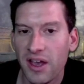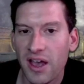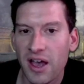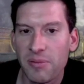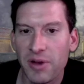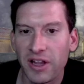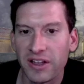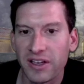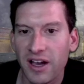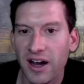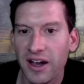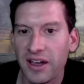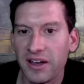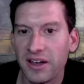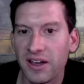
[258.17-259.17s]

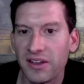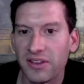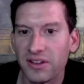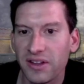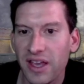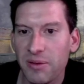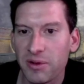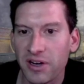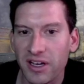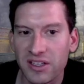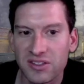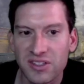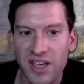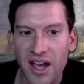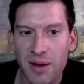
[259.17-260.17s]
Amalickiah and the
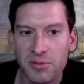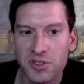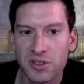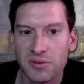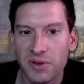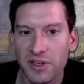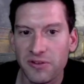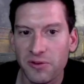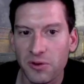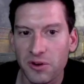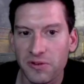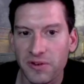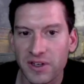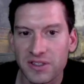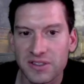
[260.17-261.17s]
Lamanites capture many
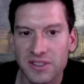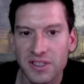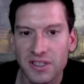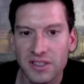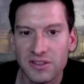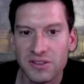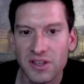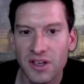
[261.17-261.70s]
fortified cities,